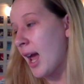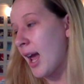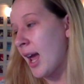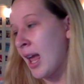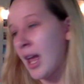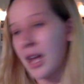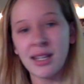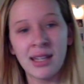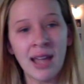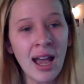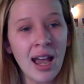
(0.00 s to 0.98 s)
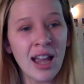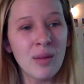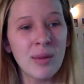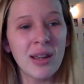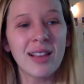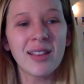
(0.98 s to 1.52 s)
And yeah, I hope
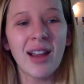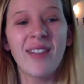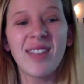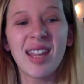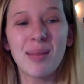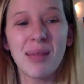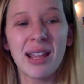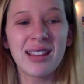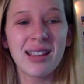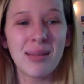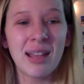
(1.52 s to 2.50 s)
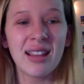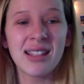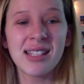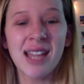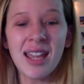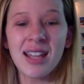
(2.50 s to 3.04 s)
you guys are having an amazing, amazing day.